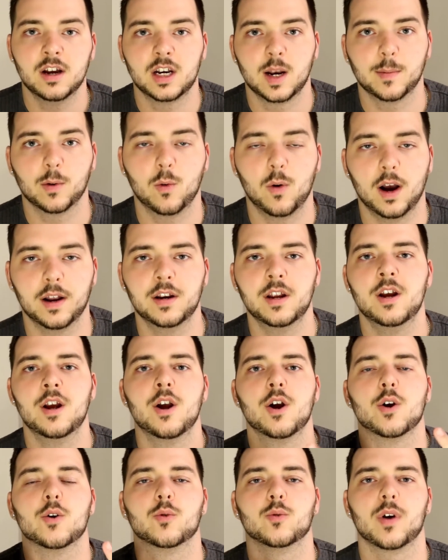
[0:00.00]
Number one,
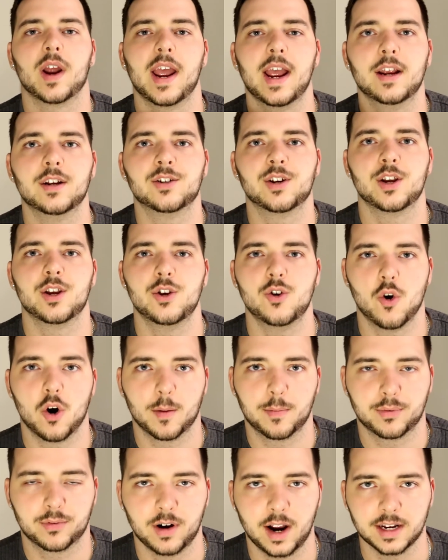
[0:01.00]
raise
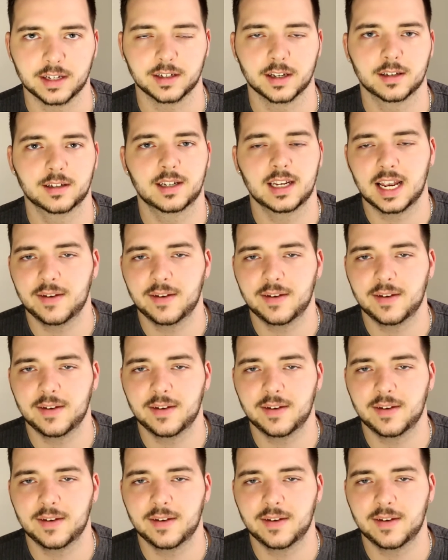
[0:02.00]
your prices.